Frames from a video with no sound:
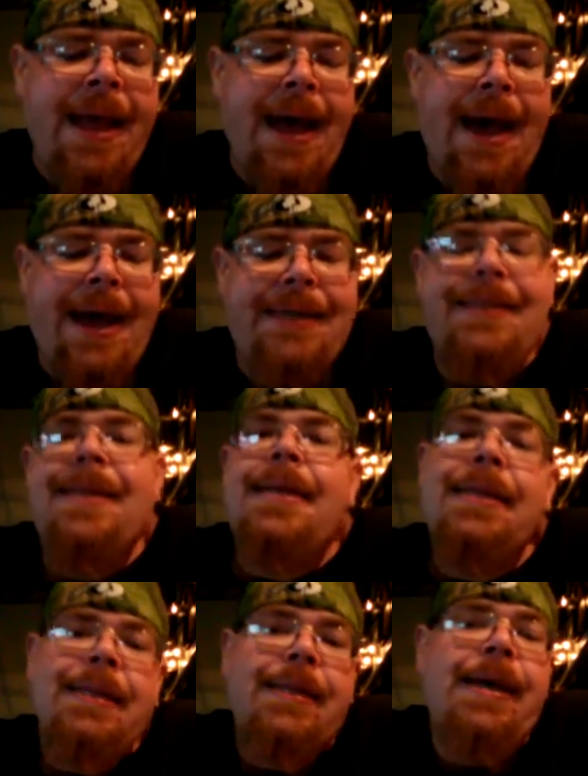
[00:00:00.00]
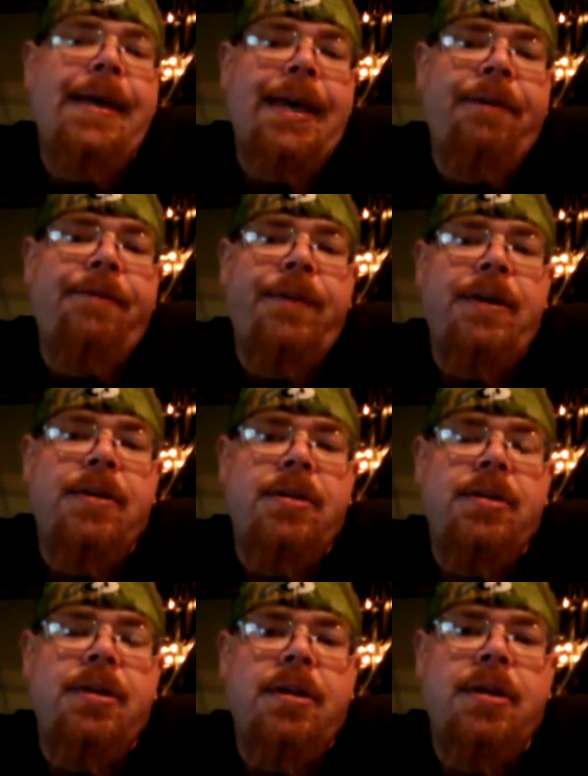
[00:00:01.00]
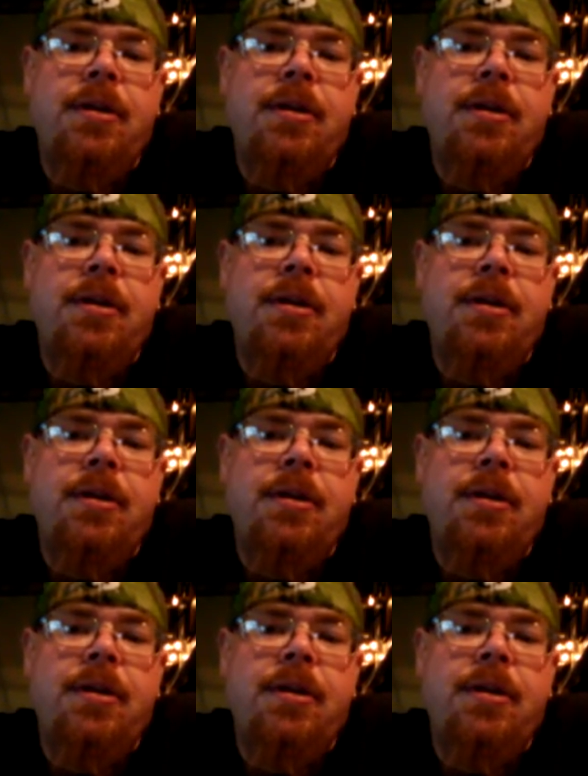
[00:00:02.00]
I didn't like at first.